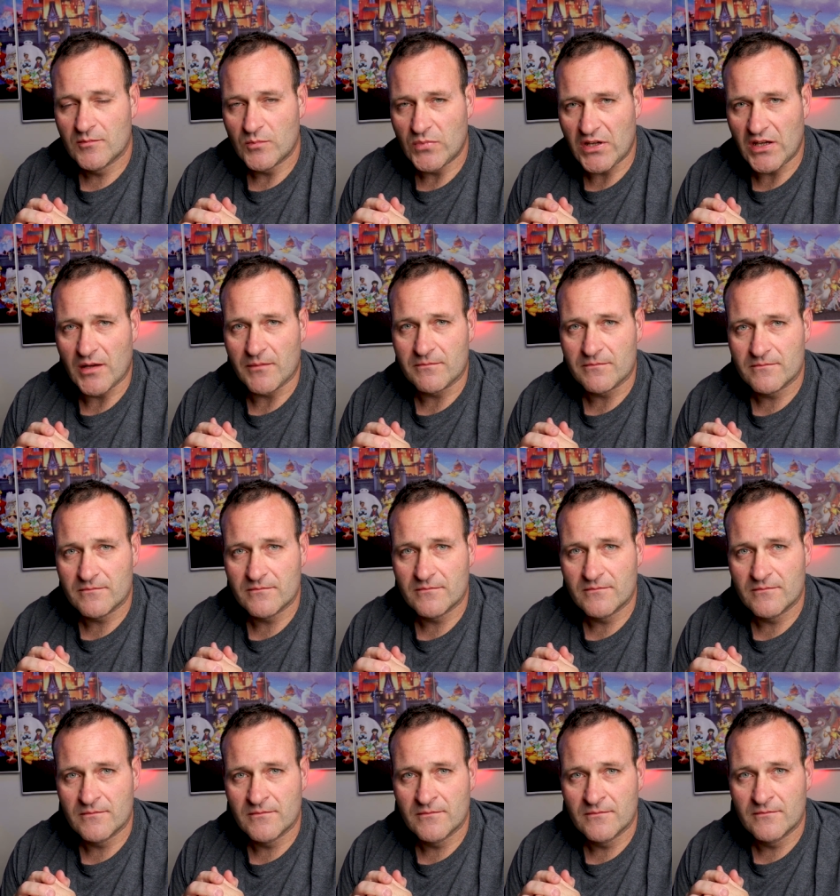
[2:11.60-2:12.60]
p.m.
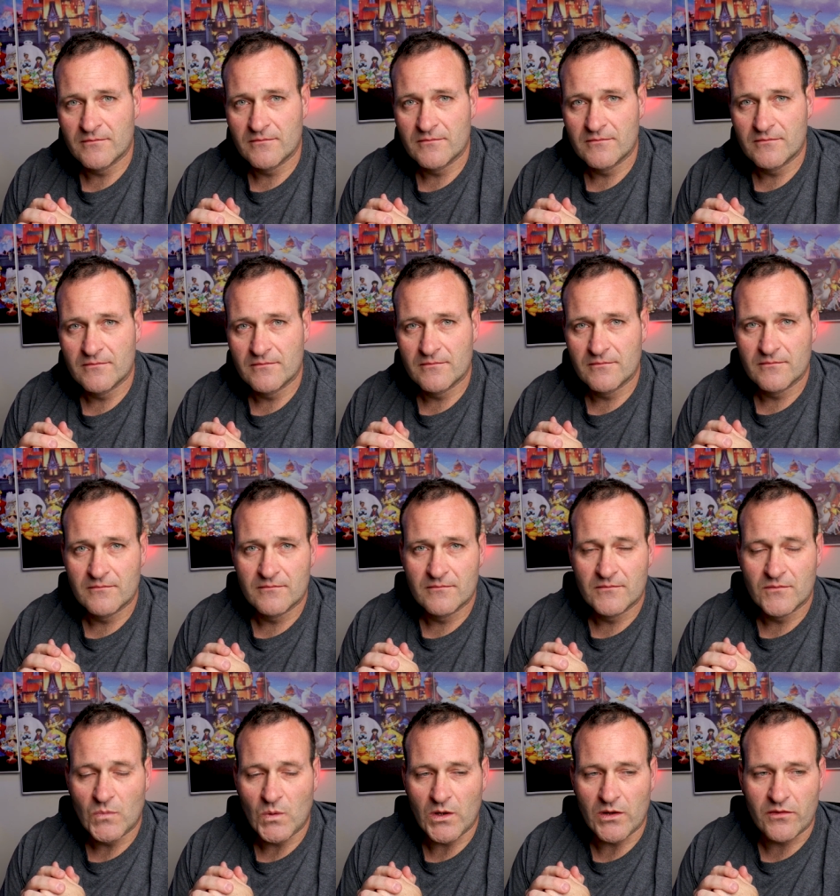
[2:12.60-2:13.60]

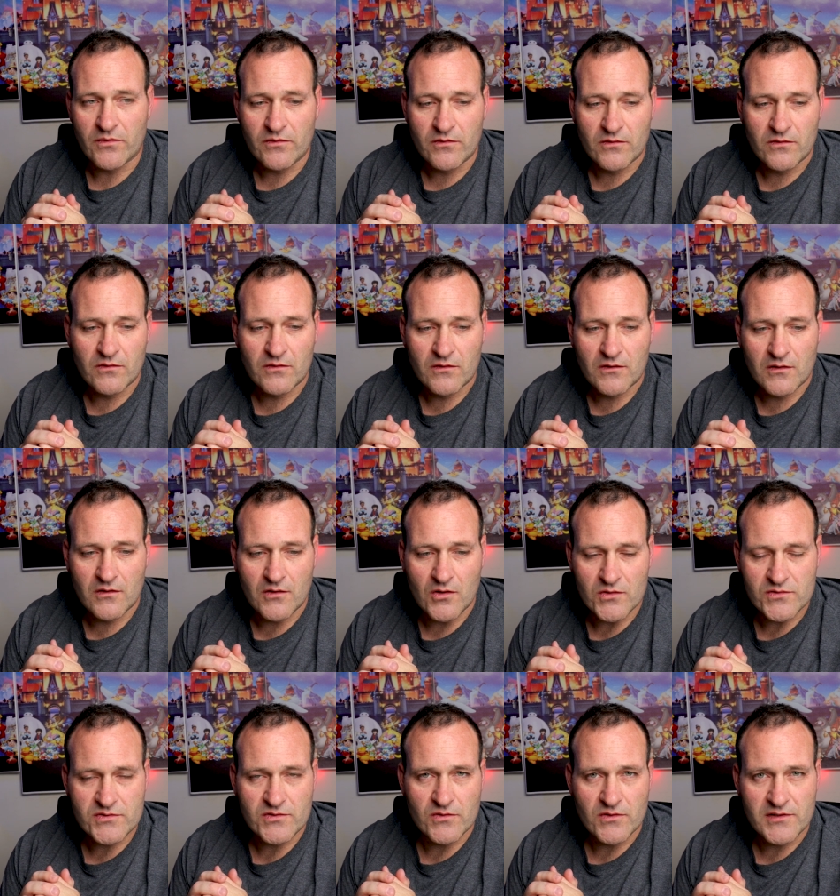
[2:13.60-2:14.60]
with
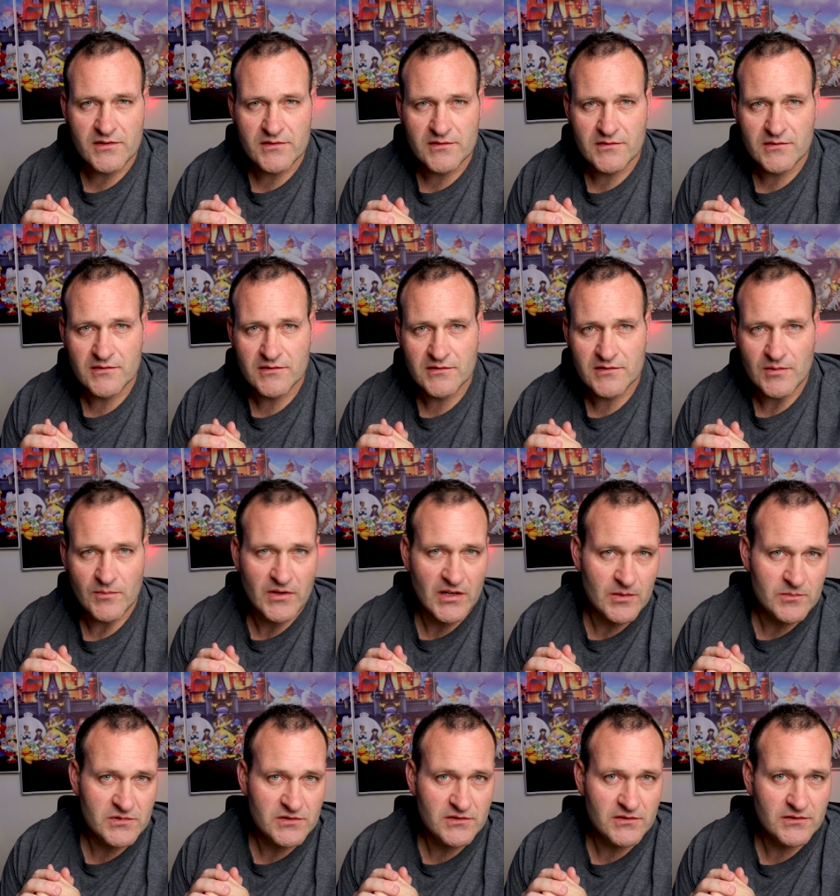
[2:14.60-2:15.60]
ghost stories
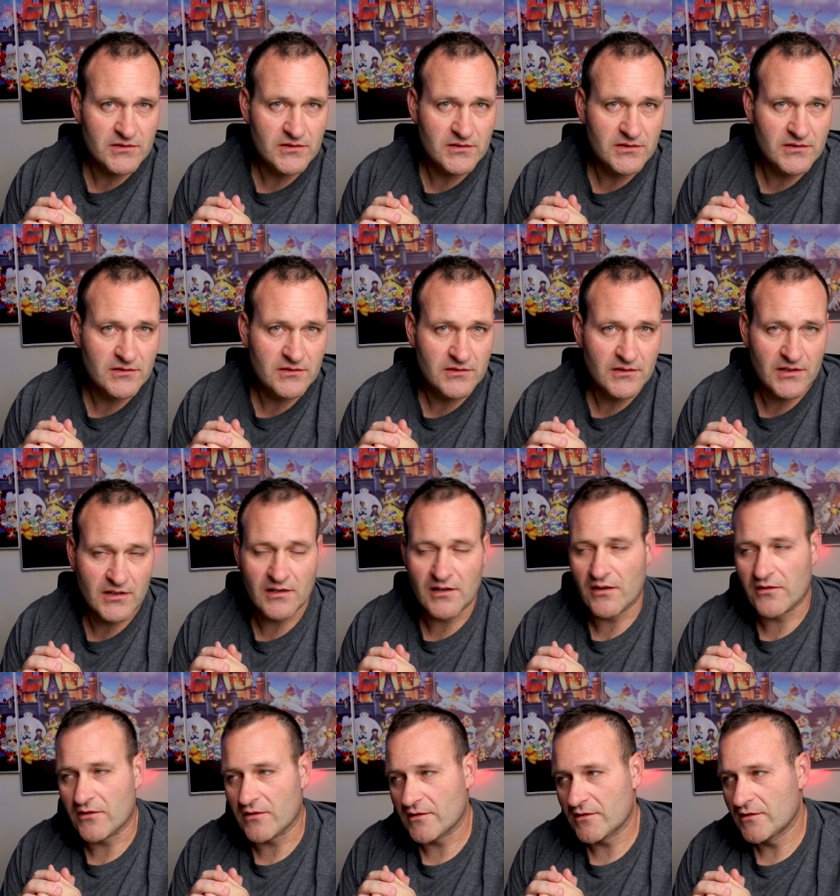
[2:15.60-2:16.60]
sometimes and
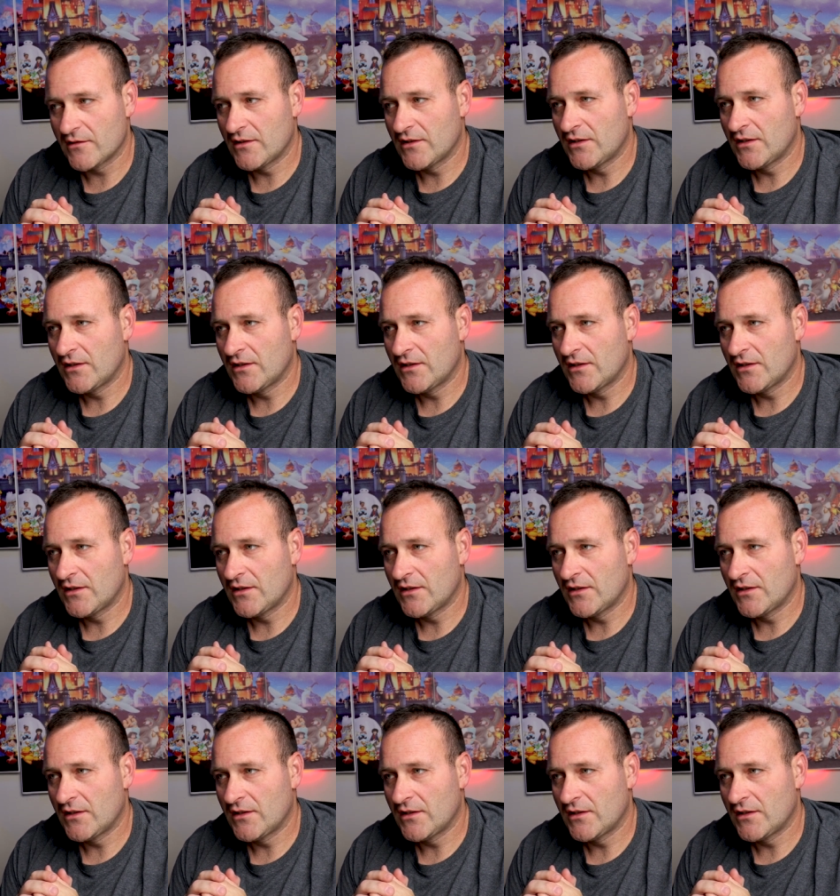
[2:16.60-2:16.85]
other